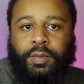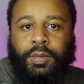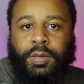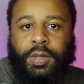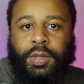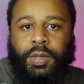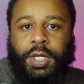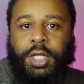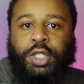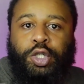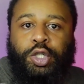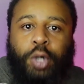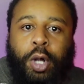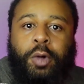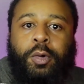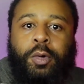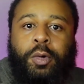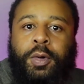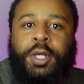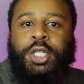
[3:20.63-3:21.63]

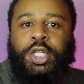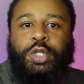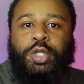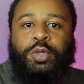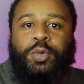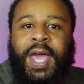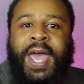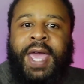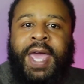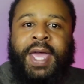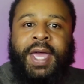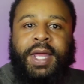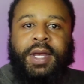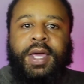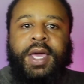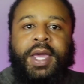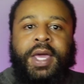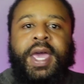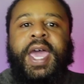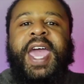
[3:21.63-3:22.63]
Control what you can.
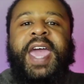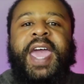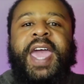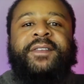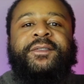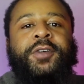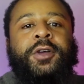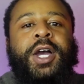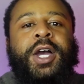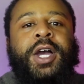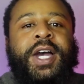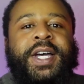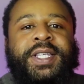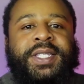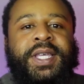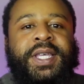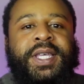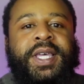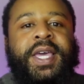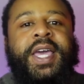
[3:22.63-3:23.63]
And for
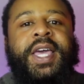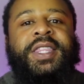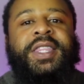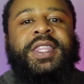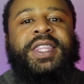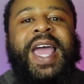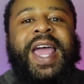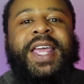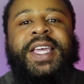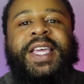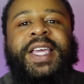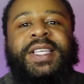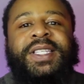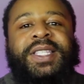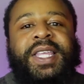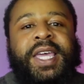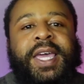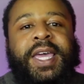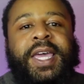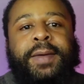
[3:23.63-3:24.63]
us, that is
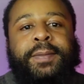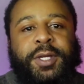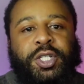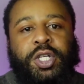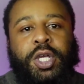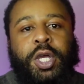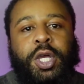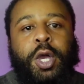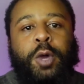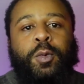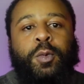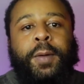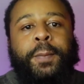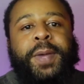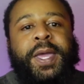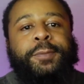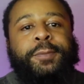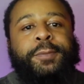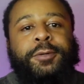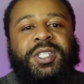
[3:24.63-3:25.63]
the image. When
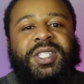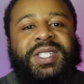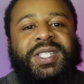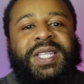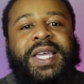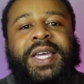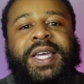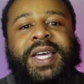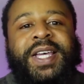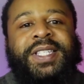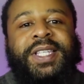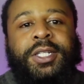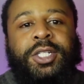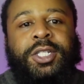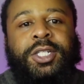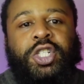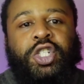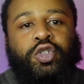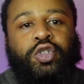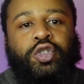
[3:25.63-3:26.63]
people see us in the
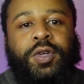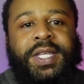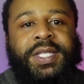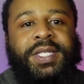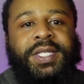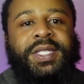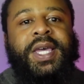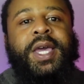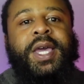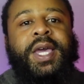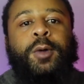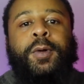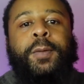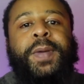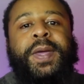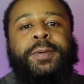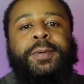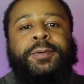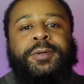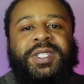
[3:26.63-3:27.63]
streets, when
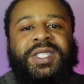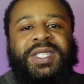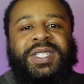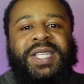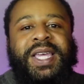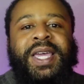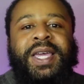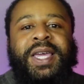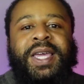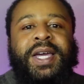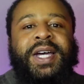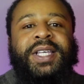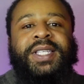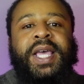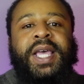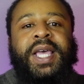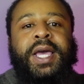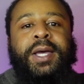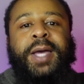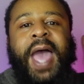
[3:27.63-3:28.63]
people see us
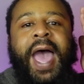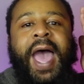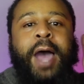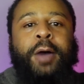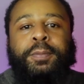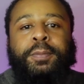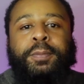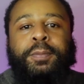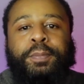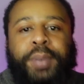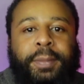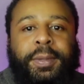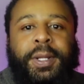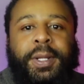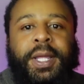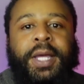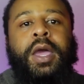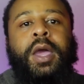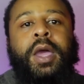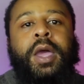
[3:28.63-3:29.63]
out in
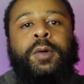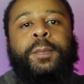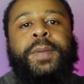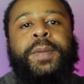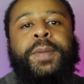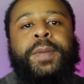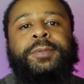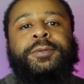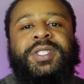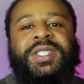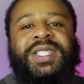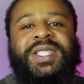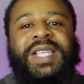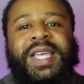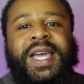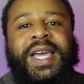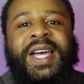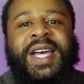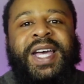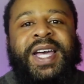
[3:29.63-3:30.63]
public, when people
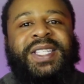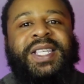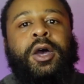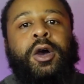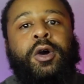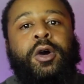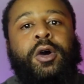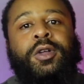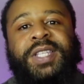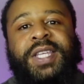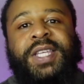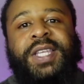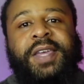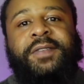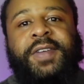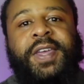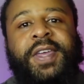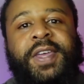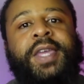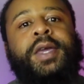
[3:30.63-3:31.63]
see us on
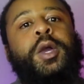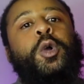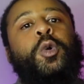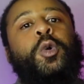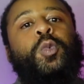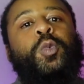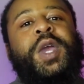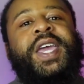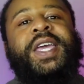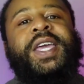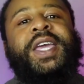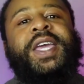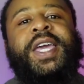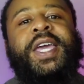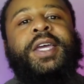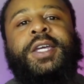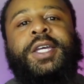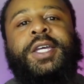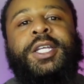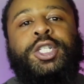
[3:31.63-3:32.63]
TV, we
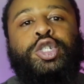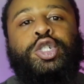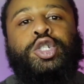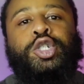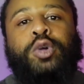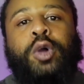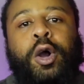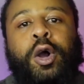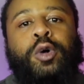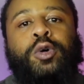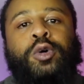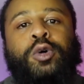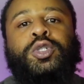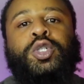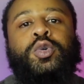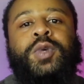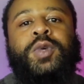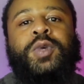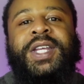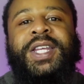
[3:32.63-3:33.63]
can control
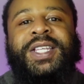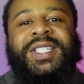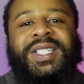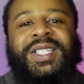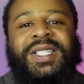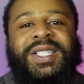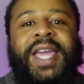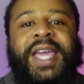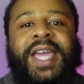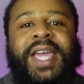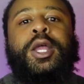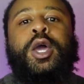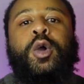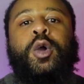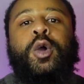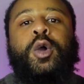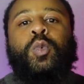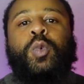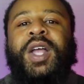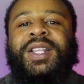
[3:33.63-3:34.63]
to an extent
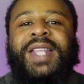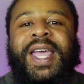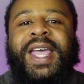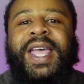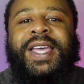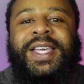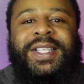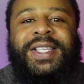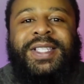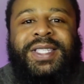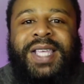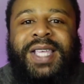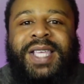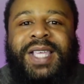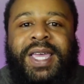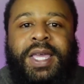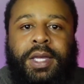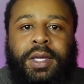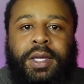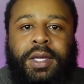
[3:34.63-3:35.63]
what they can
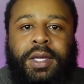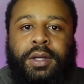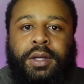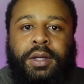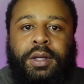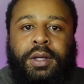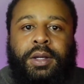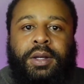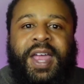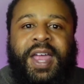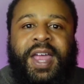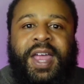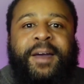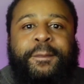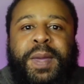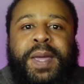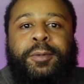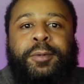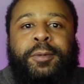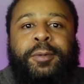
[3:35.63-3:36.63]
see. Now,
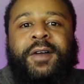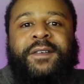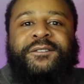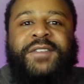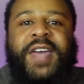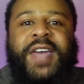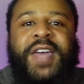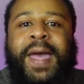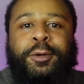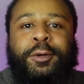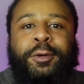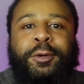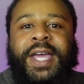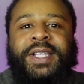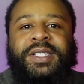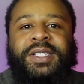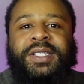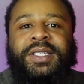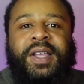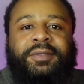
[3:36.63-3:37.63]
people gonna
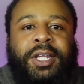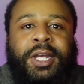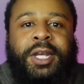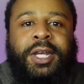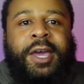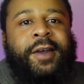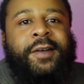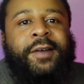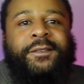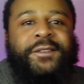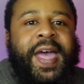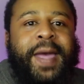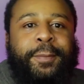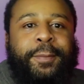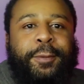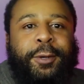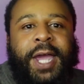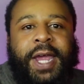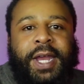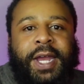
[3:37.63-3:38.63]
fabricate stuff, then they're gonna
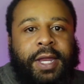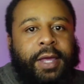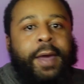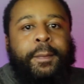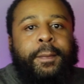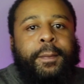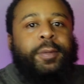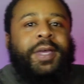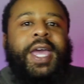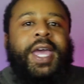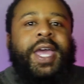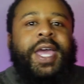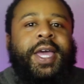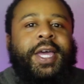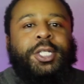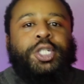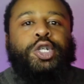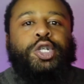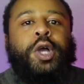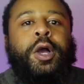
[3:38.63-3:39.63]
fabricate it. But we can't
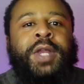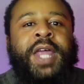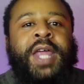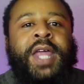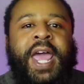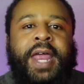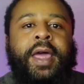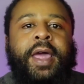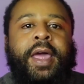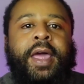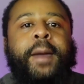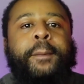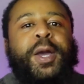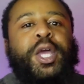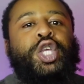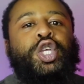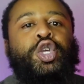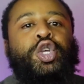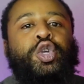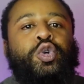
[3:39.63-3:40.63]
control that.
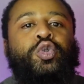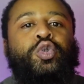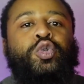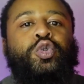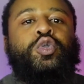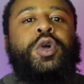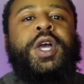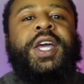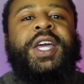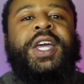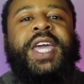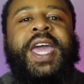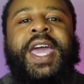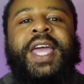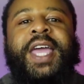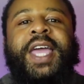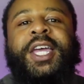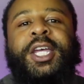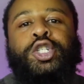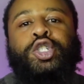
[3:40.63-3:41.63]
But you
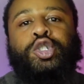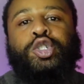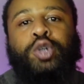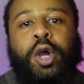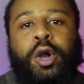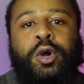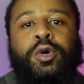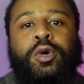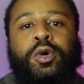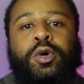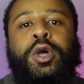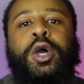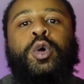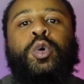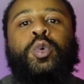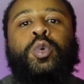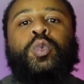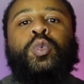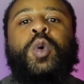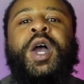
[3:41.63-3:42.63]
can control
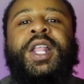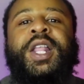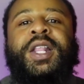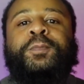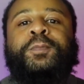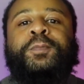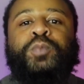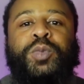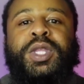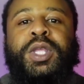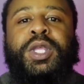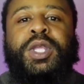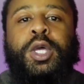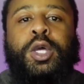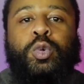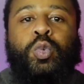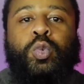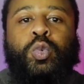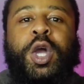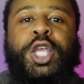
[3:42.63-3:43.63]
what
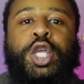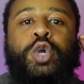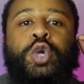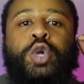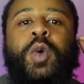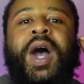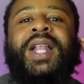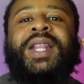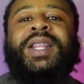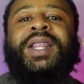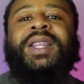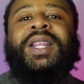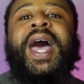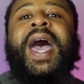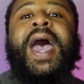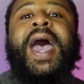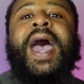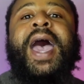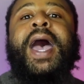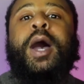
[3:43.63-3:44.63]
you
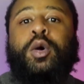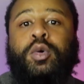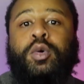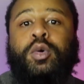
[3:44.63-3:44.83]
allow.